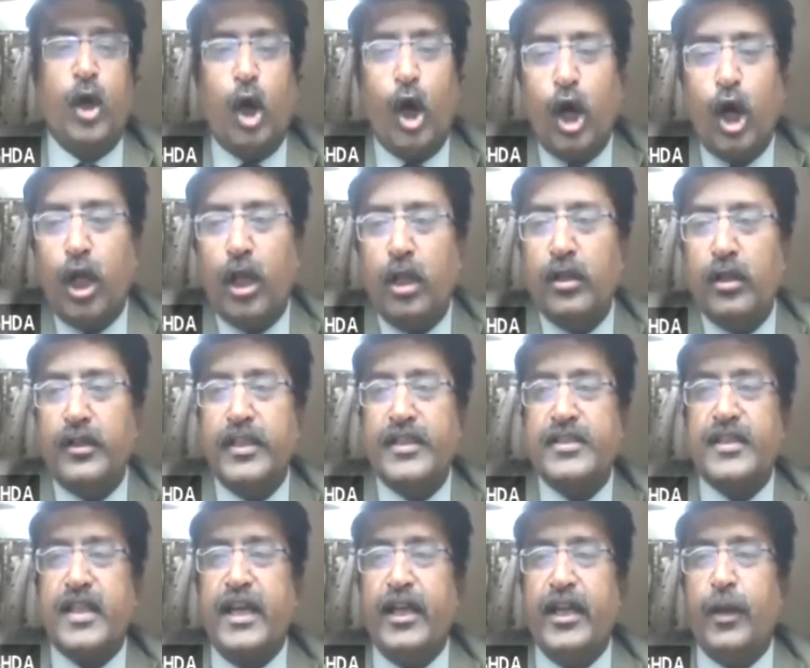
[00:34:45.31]
all this
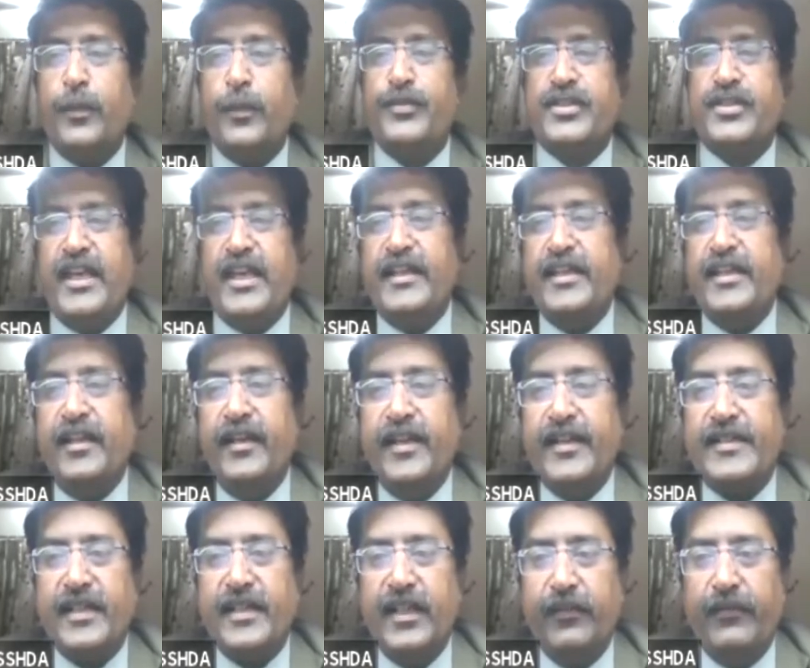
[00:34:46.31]
kind of state and
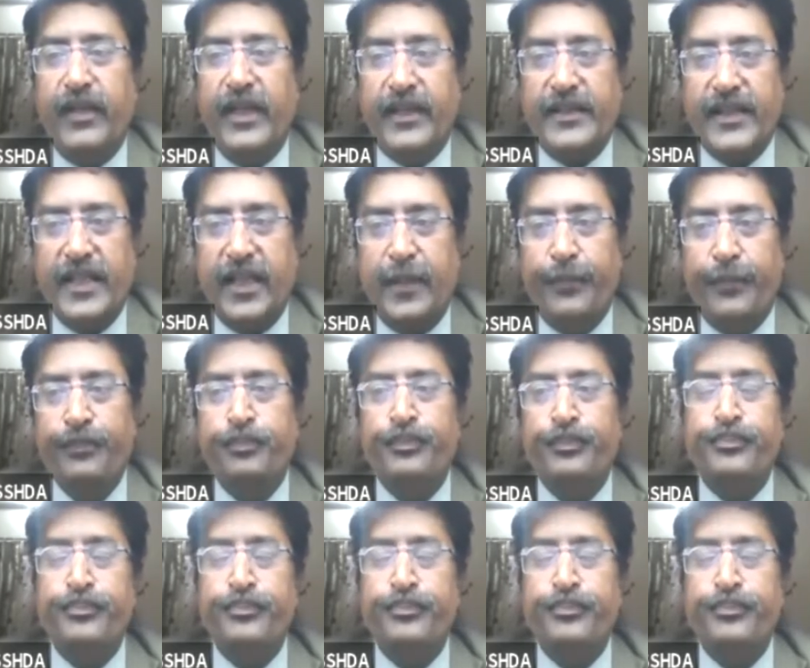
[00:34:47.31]
national level exam